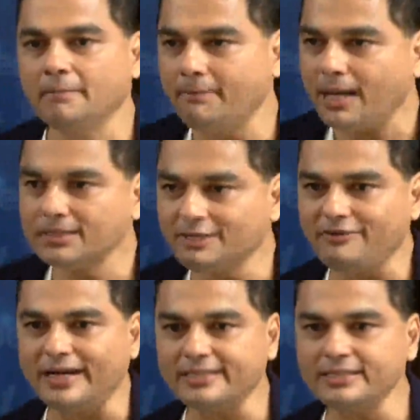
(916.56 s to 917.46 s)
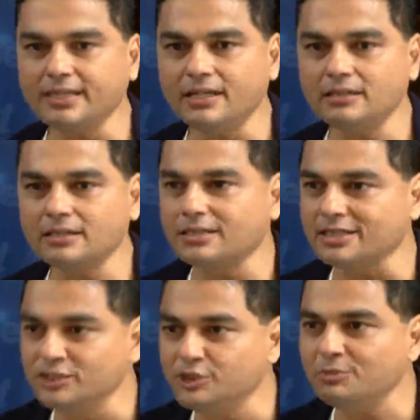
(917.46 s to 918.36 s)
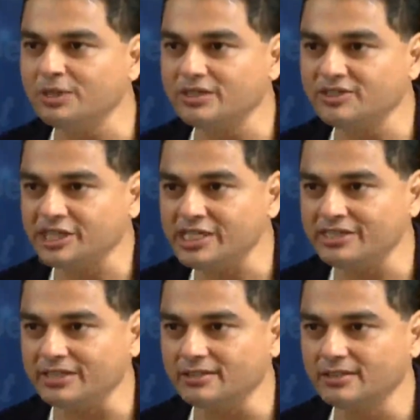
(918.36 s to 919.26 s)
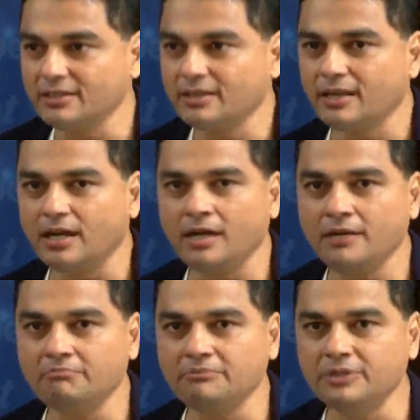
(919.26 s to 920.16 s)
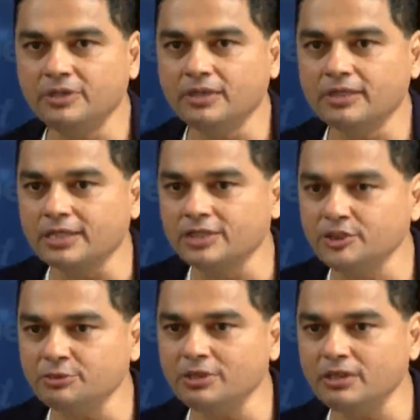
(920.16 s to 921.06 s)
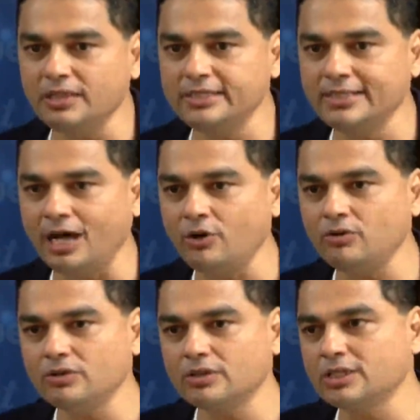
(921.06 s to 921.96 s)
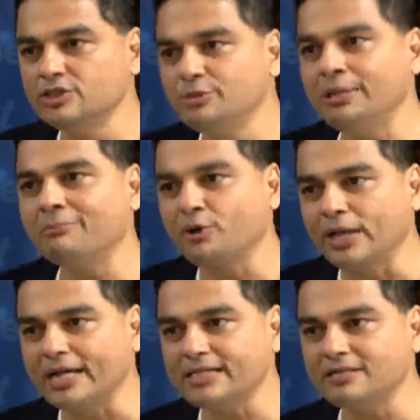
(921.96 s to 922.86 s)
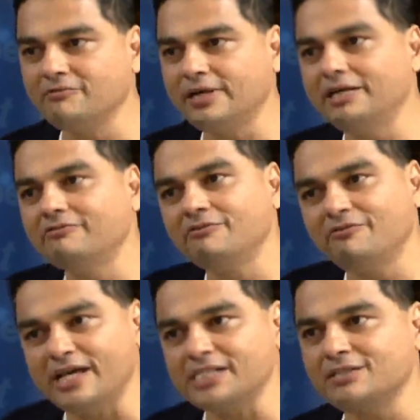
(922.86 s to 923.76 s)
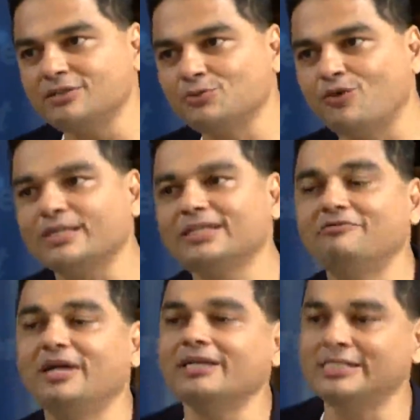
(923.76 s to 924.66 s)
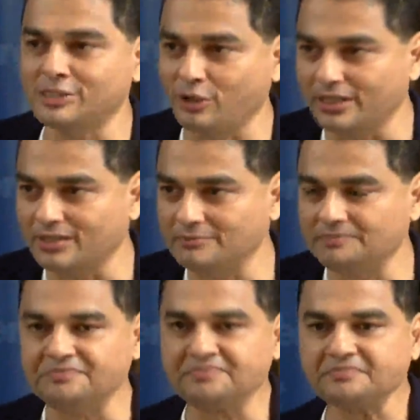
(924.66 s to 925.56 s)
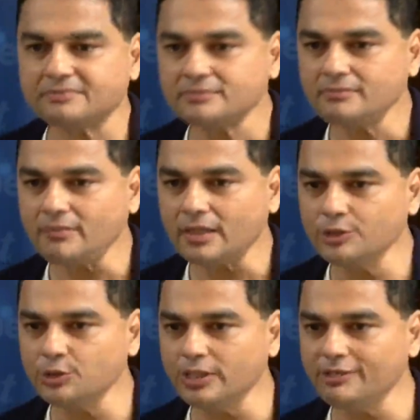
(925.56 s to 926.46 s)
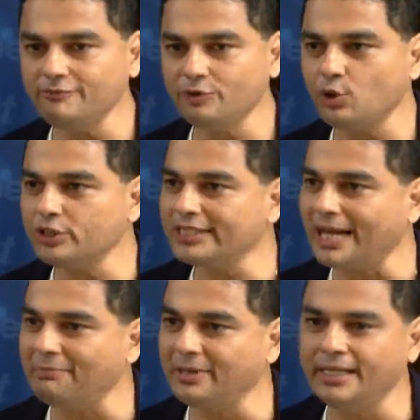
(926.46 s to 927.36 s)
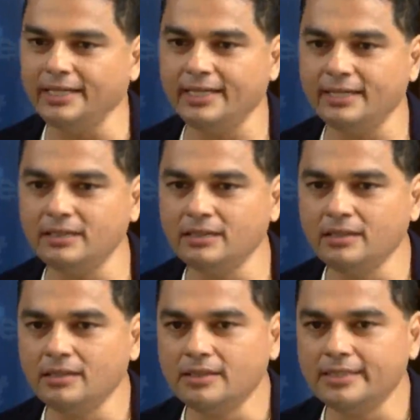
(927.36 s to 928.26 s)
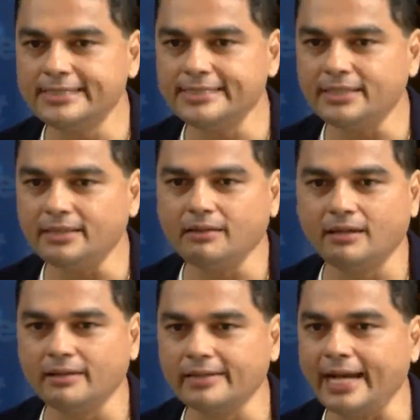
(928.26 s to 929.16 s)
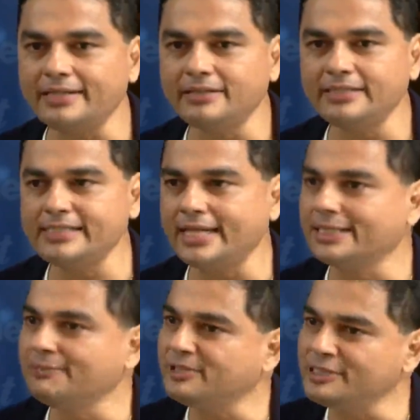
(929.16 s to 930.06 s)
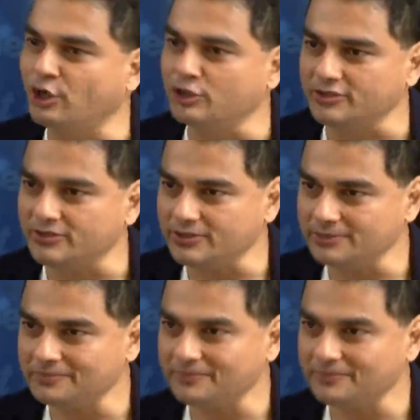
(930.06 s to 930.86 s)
But the fact is that the consumer is changing. The consumer is now consuming products in a very different fashion to what they've done historic. So if growth is happening in, let's say, categories like dips and sauces,